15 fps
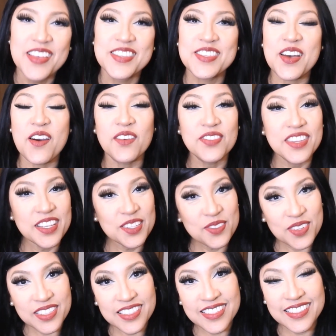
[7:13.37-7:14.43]
So this
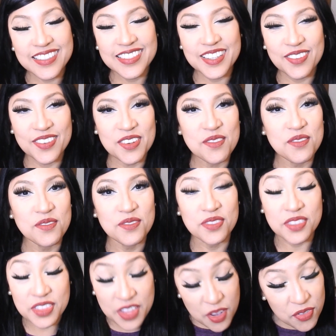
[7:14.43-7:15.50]
one's
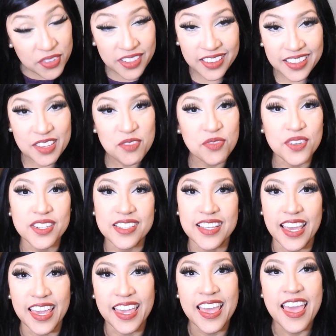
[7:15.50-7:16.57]
different, definitely for the
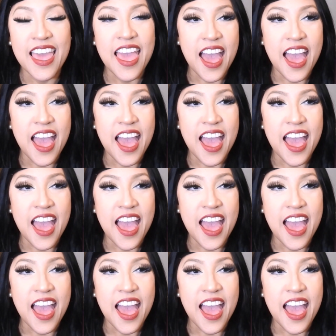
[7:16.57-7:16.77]
day.